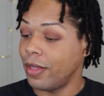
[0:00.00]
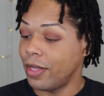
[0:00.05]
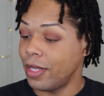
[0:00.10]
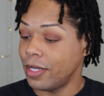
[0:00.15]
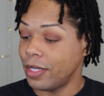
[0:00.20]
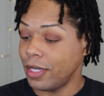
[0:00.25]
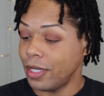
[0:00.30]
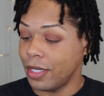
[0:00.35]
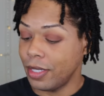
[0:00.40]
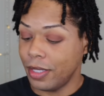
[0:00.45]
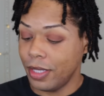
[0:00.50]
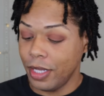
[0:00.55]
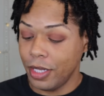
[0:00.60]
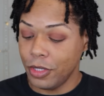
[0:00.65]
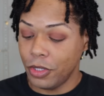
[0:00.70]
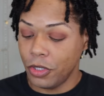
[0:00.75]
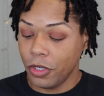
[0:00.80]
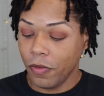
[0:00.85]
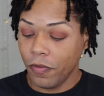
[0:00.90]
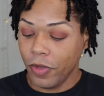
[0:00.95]
This is
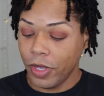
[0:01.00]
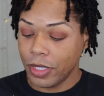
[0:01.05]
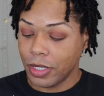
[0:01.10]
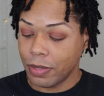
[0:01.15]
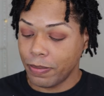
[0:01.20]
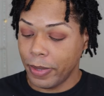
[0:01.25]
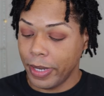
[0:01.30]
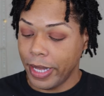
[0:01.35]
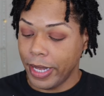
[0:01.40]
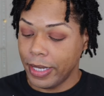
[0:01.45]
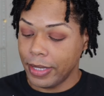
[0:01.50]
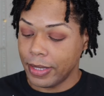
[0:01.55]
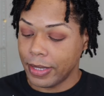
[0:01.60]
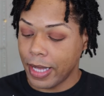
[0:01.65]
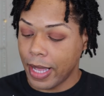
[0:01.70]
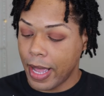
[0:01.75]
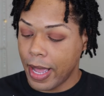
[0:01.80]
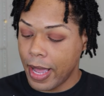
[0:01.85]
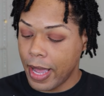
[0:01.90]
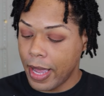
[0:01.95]
the Juvia's Place